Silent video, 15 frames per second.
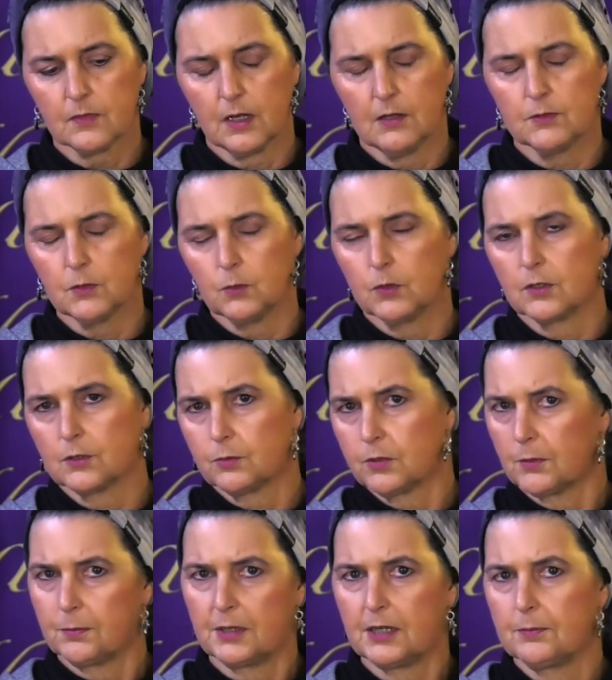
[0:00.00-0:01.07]
of the word where
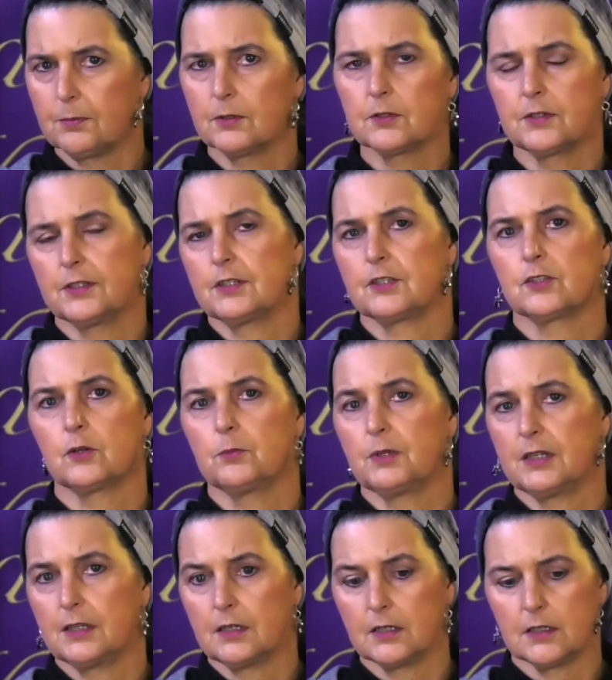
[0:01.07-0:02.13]
people are in
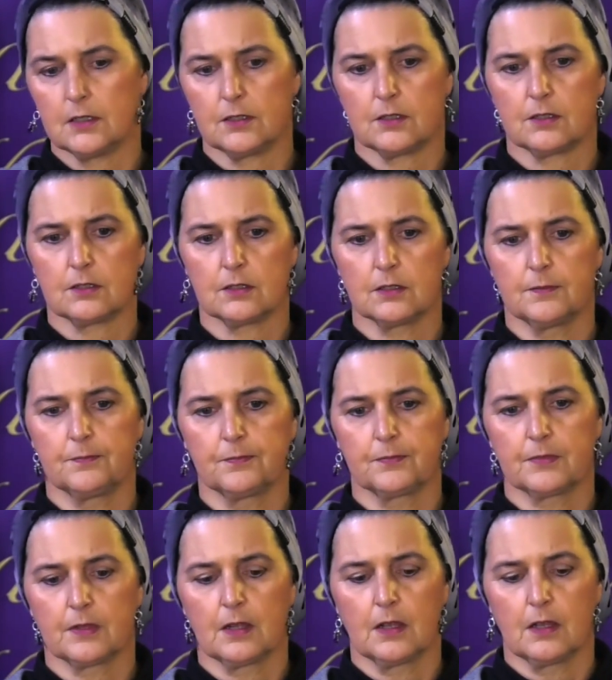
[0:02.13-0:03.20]
disobedience.
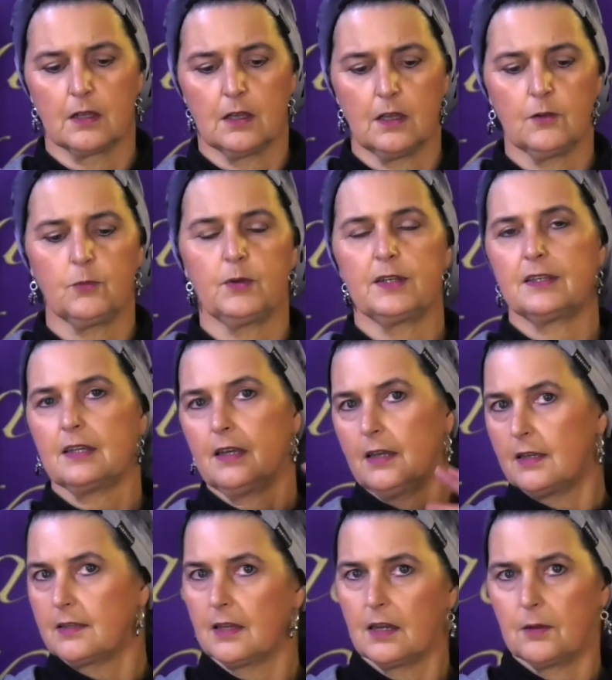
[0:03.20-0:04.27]
If we
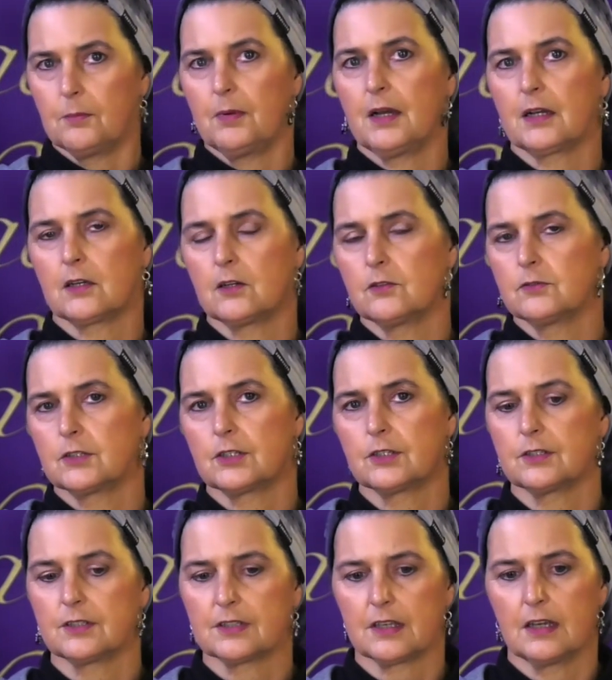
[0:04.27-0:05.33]
take that back over to
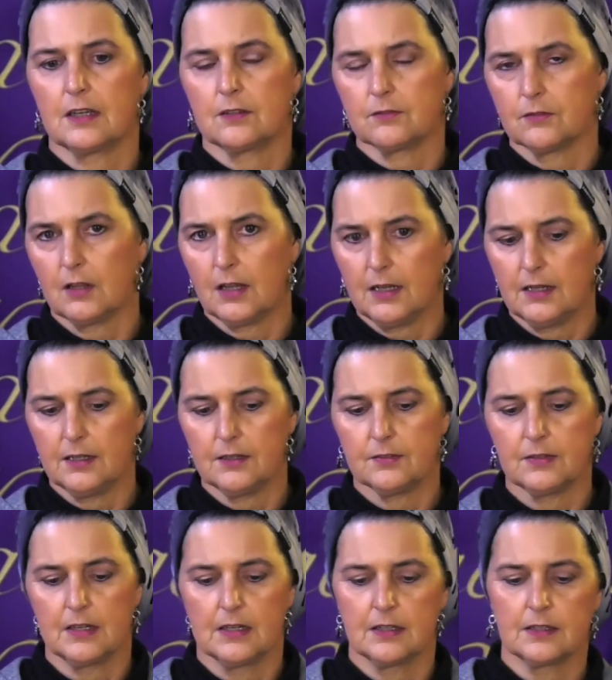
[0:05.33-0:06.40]
the side of life,
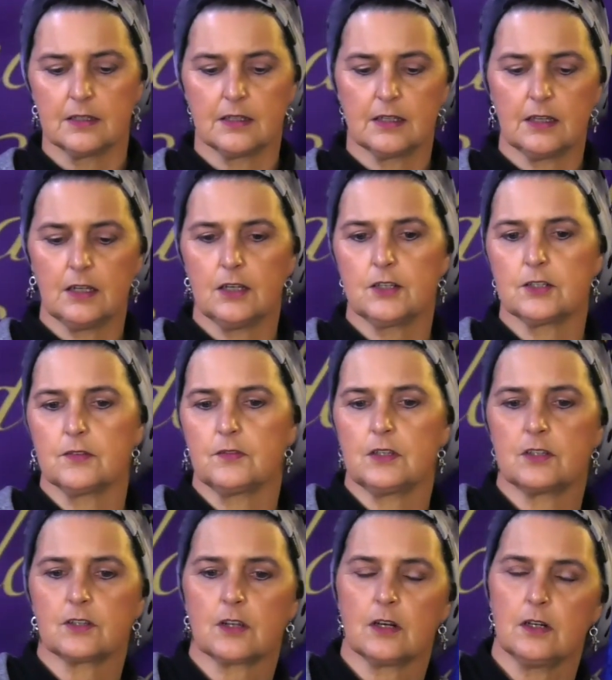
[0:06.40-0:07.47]
then each of
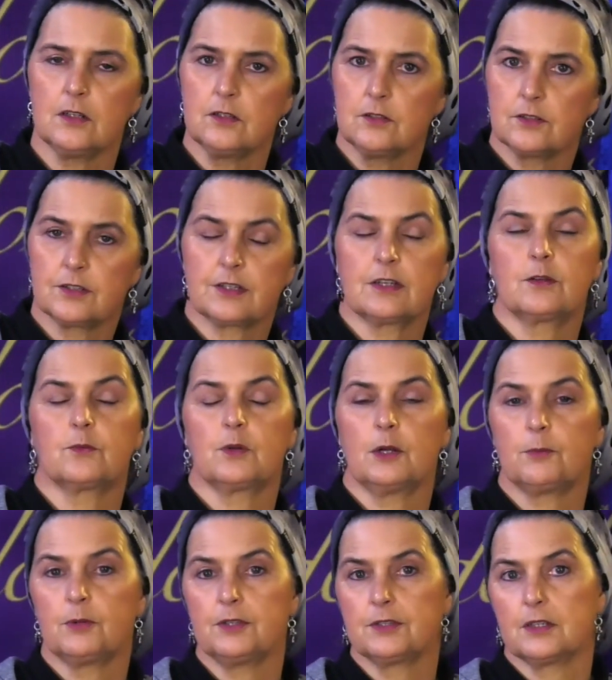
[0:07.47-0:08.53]
these colors can
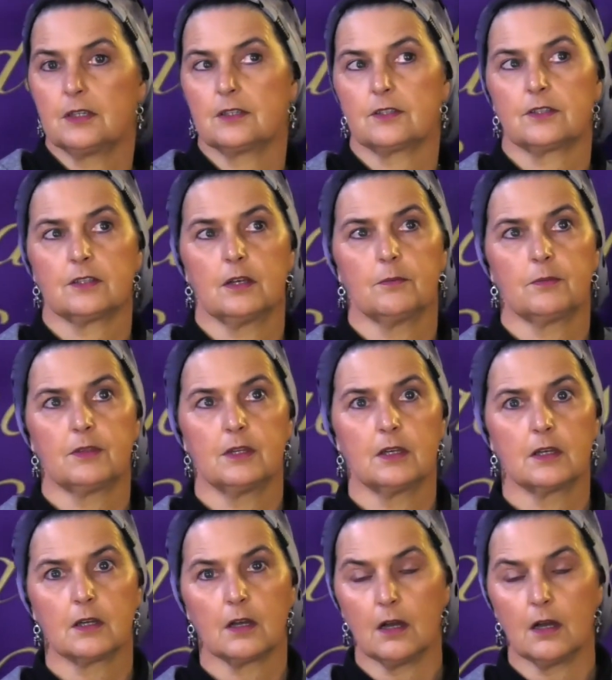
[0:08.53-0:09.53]
represent something